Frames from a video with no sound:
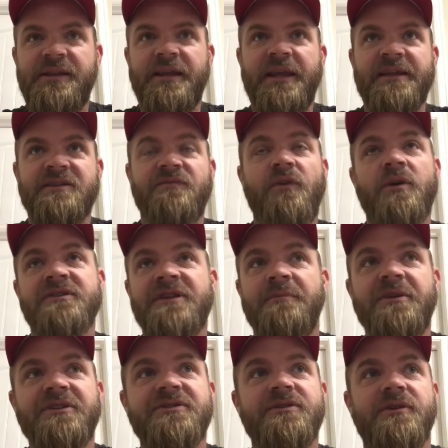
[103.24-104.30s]
as far as I'm
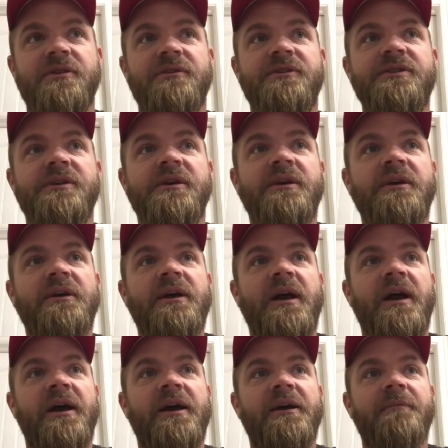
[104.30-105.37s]
concerned,
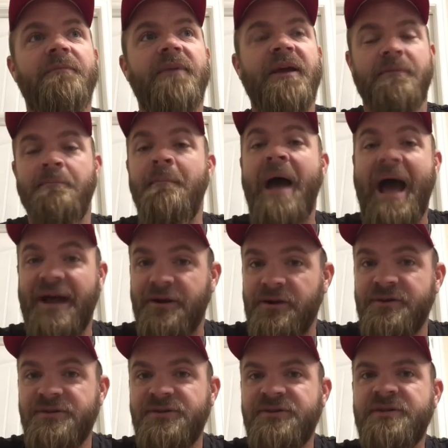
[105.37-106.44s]
uh, it
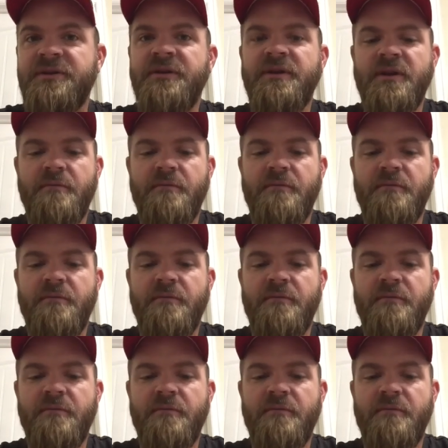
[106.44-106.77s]
matters,